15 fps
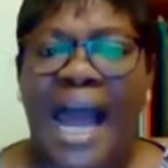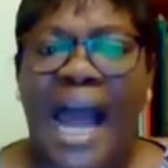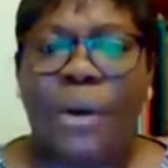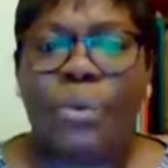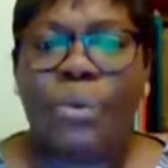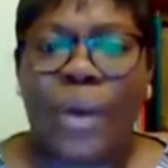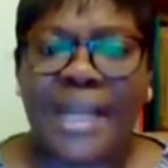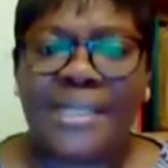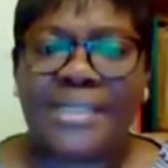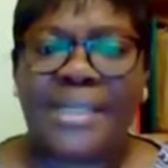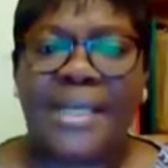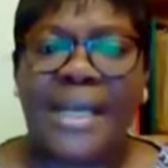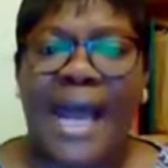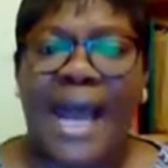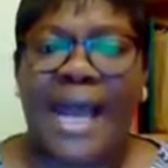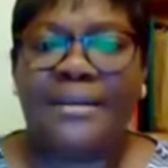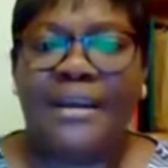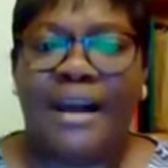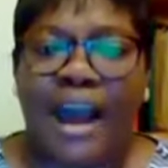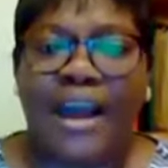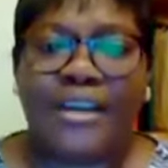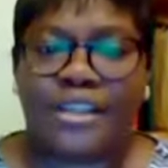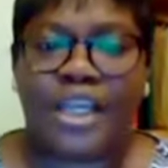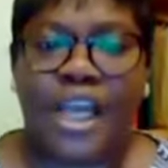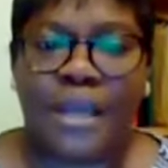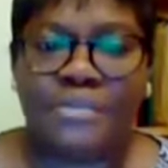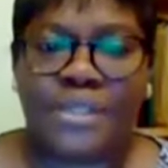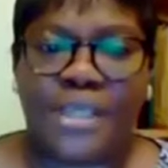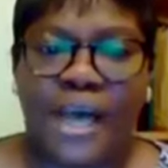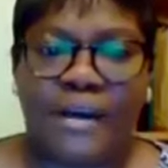and went and hanged
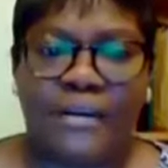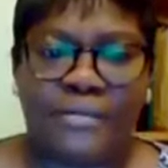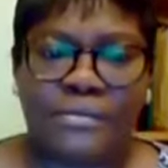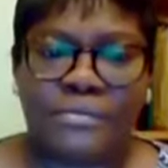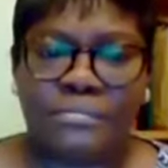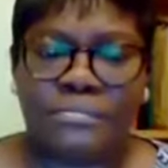himself.